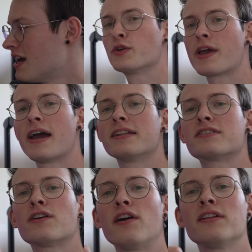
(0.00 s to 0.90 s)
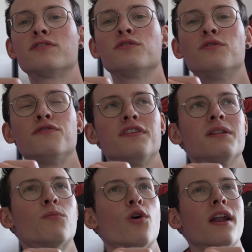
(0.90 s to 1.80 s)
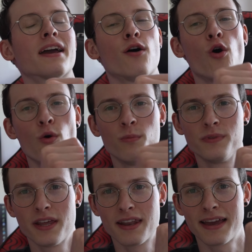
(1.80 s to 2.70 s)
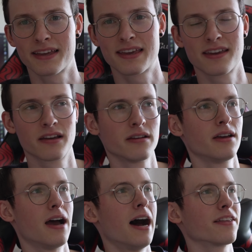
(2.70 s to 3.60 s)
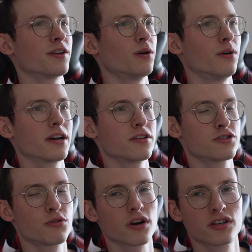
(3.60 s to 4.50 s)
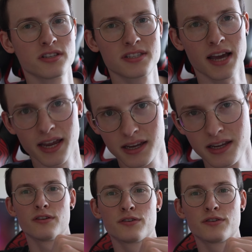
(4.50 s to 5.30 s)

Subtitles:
So yeah, it's starting to feel more like a home than like, I don't know, a construction site.